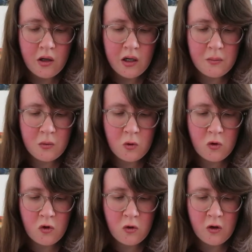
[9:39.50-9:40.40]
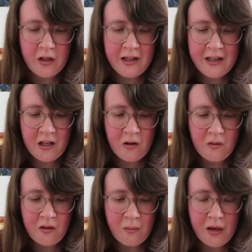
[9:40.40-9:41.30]
I'm not sure. I think they do a
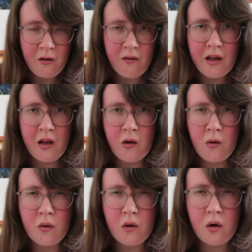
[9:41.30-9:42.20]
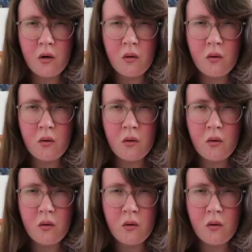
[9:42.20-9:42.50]
wristband with their logo